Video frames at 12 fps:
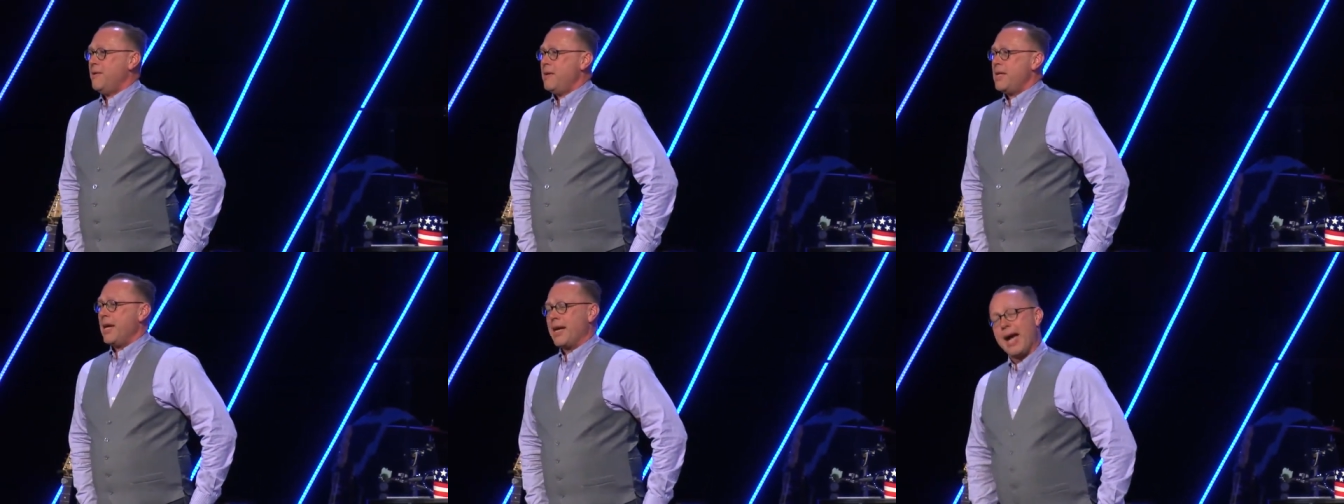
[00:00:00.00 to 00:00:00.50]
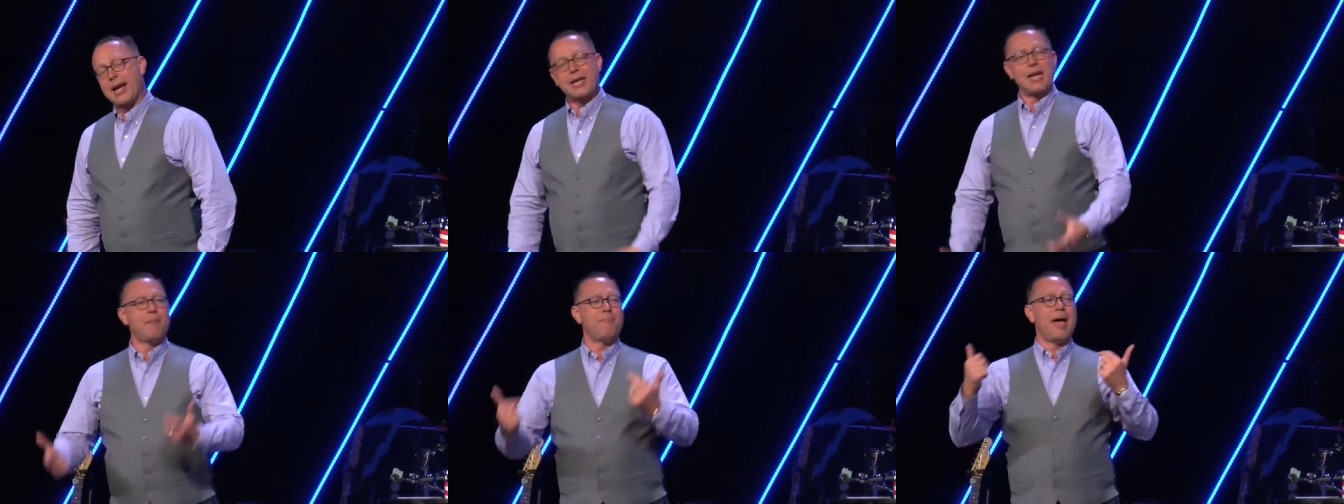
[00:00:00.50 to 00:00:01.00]
You got to
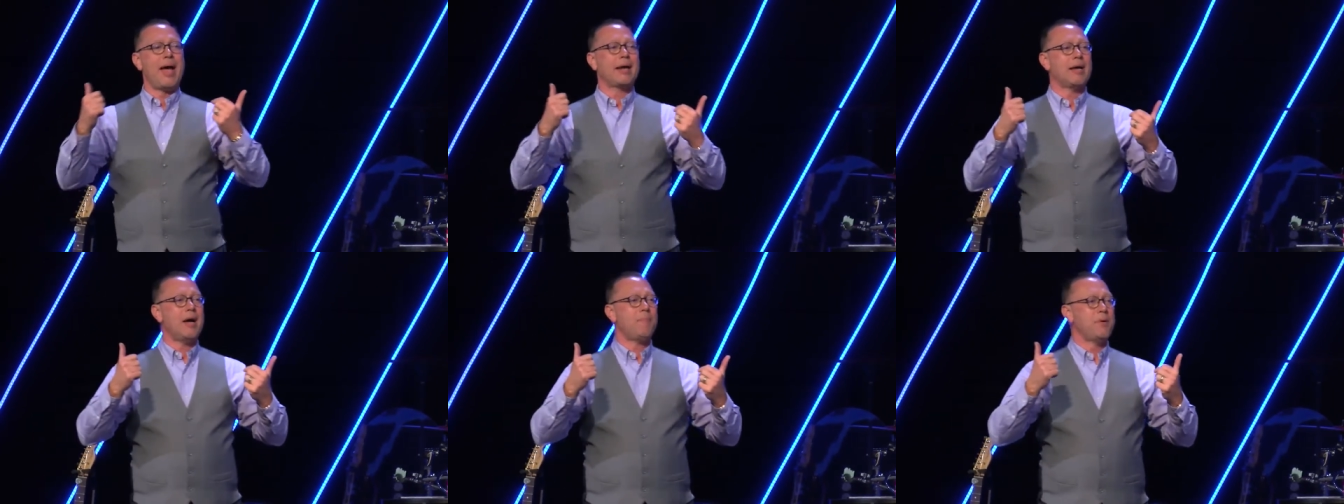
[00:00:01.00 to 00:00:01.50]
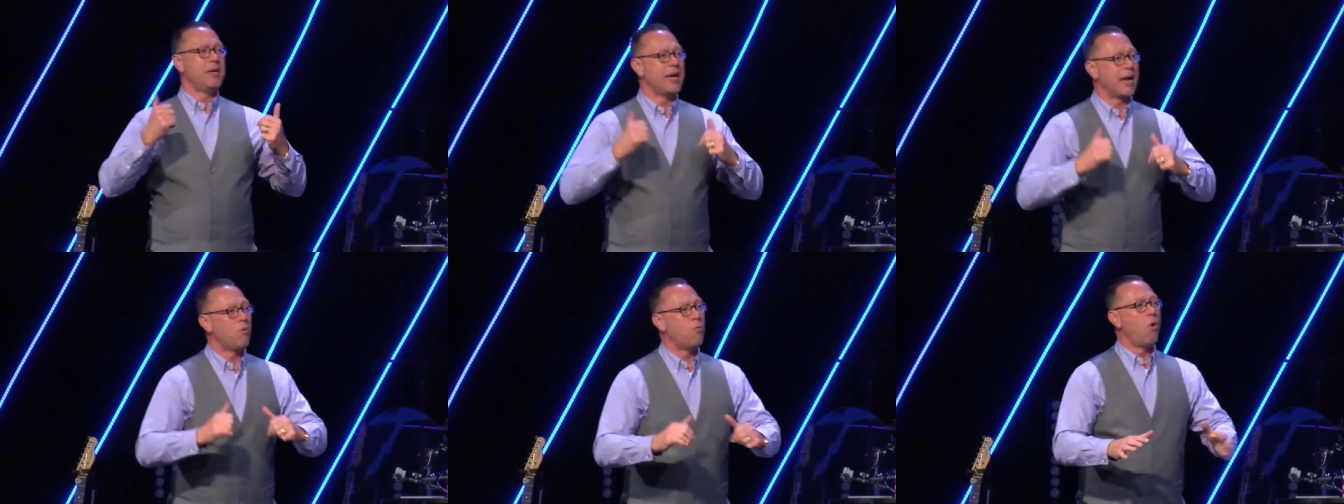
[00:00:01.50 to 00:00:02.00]
get back up and you
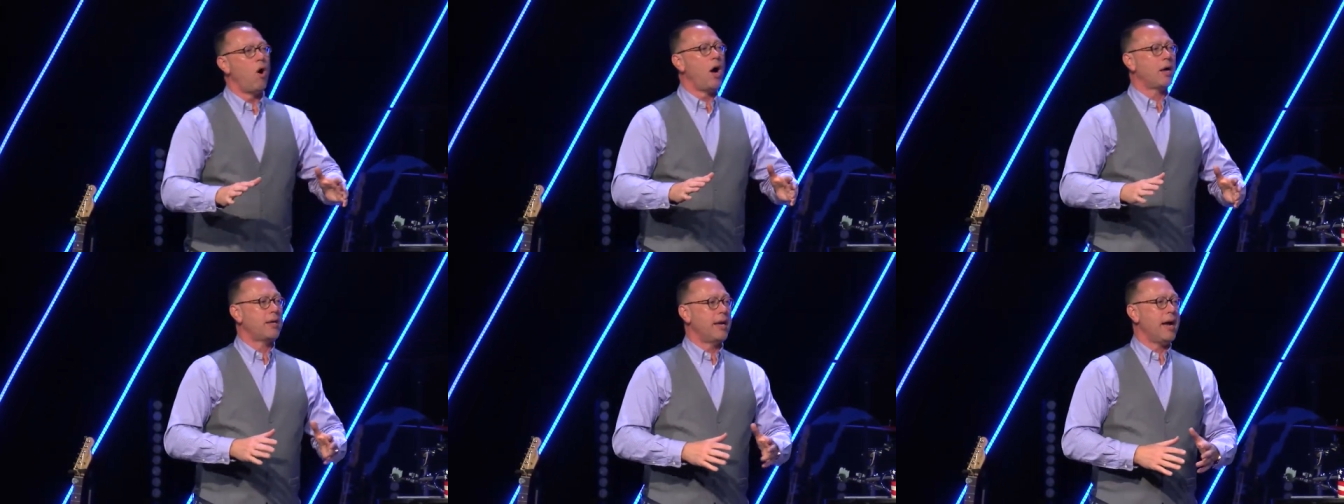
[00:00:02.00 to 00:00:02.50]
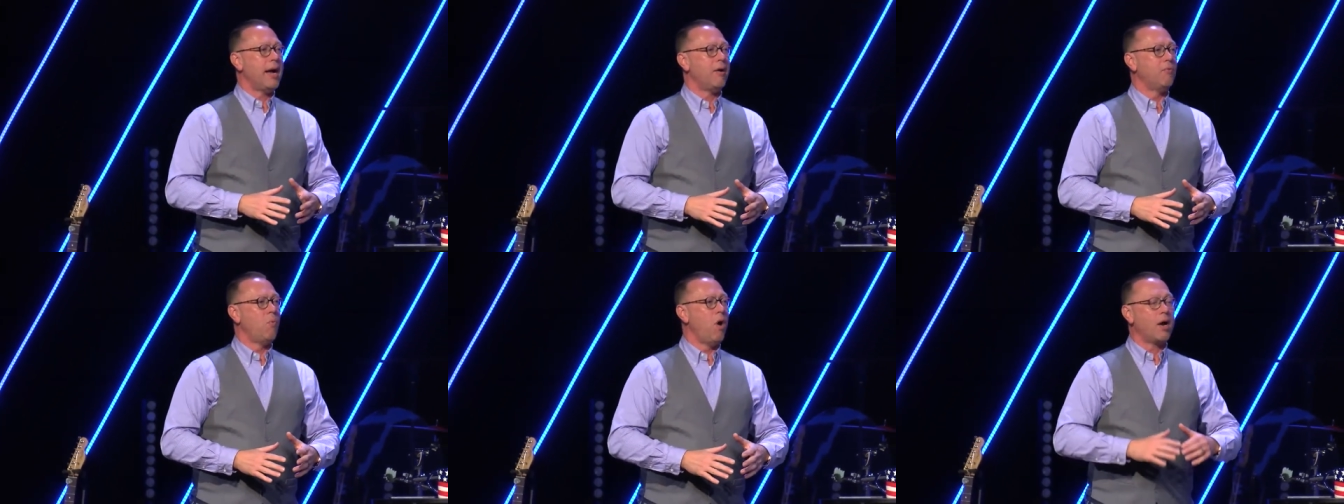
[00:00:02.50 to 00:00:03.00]
got to walk it
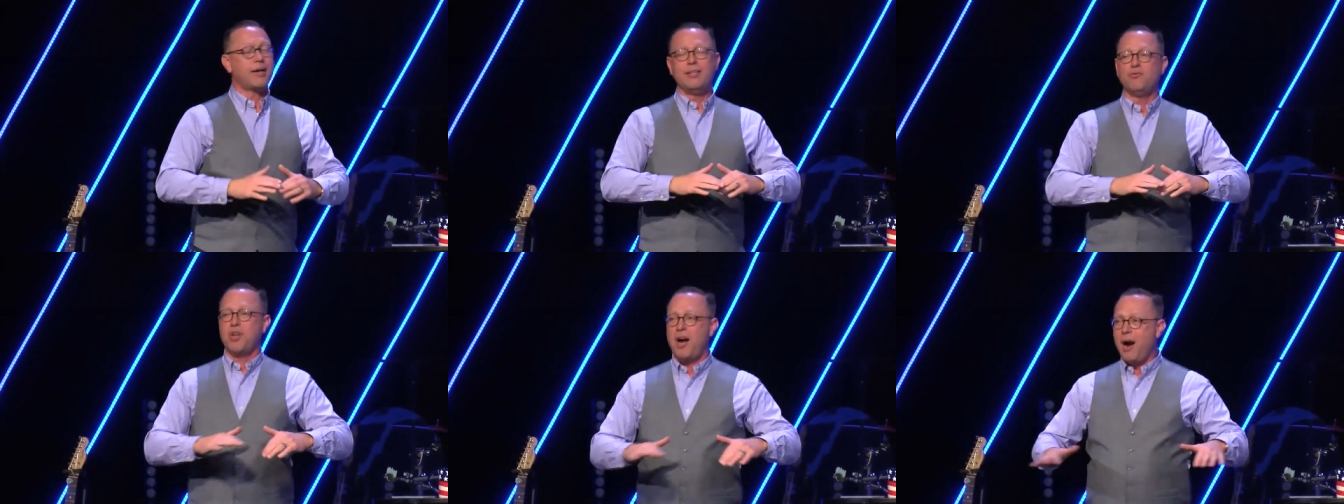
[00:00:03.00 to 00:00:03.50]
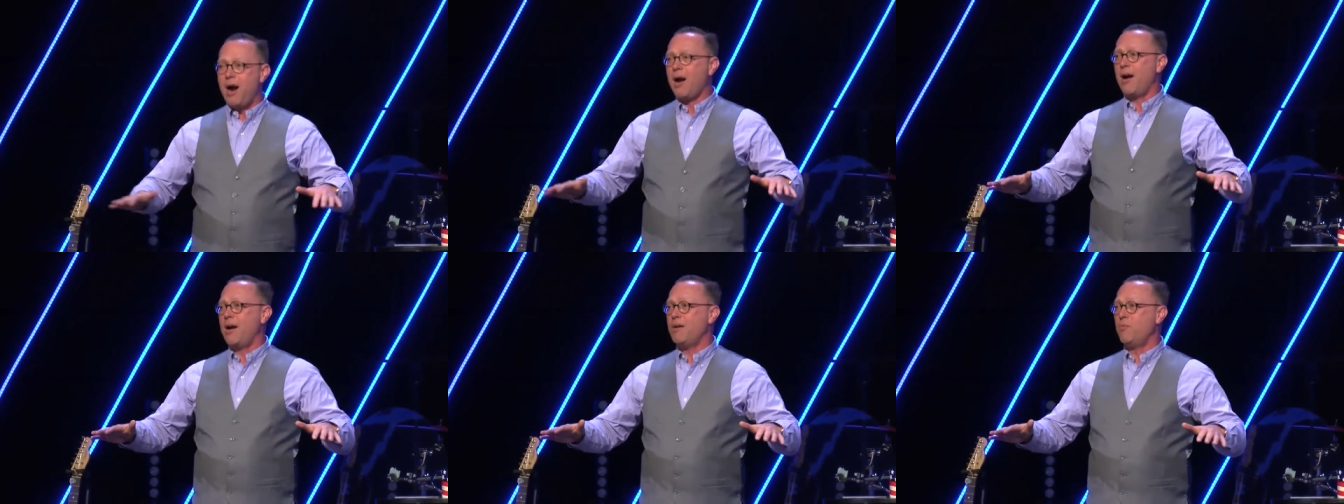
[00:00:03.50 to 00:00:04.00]
out. Walking's
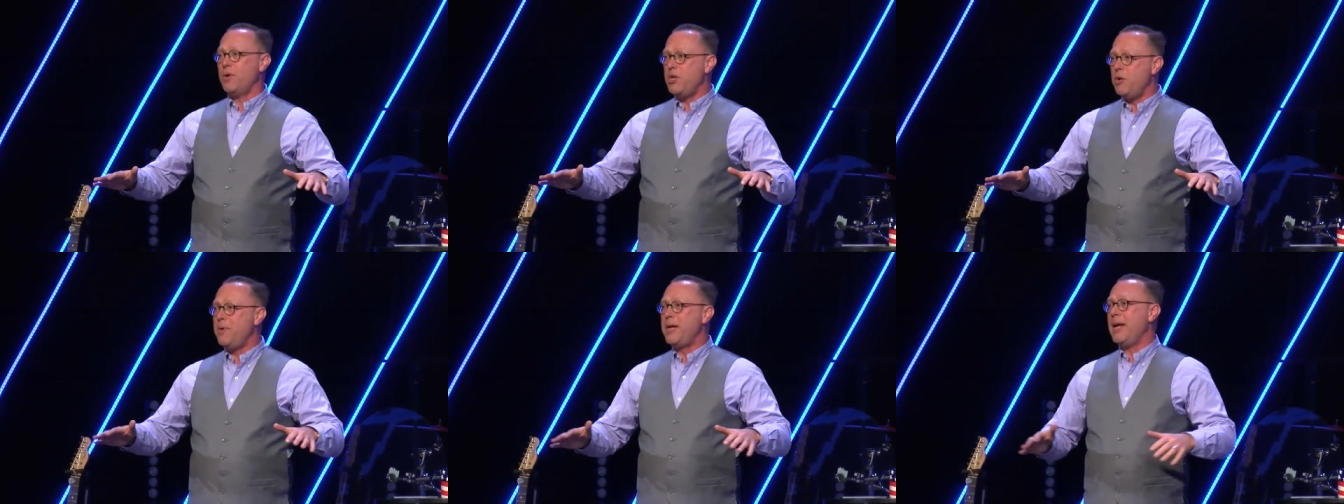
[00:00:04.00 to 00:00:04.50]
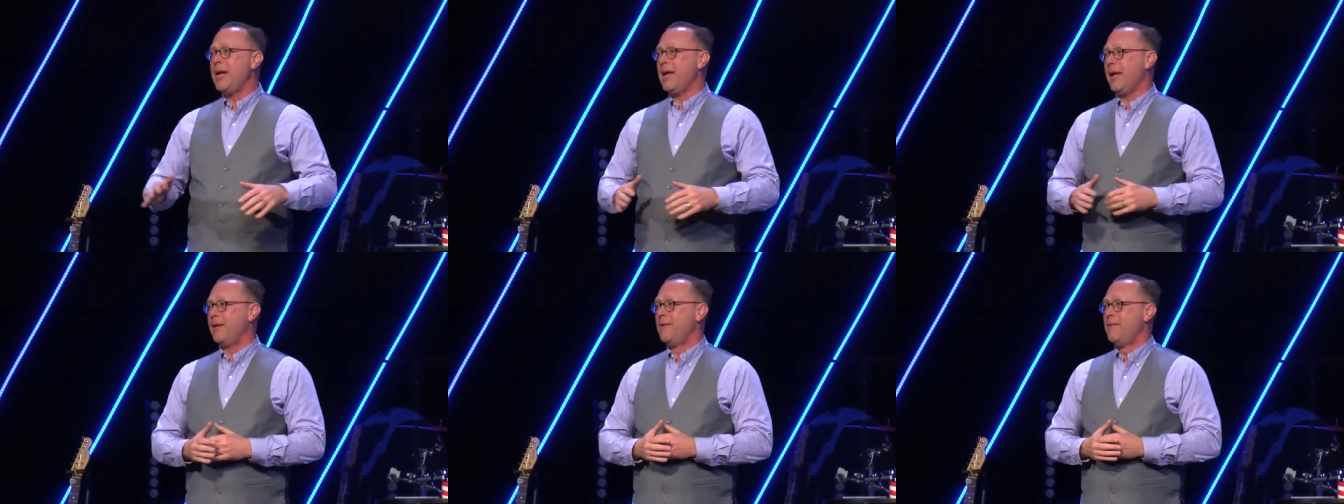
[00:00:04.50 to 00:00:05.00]
hard when you begin.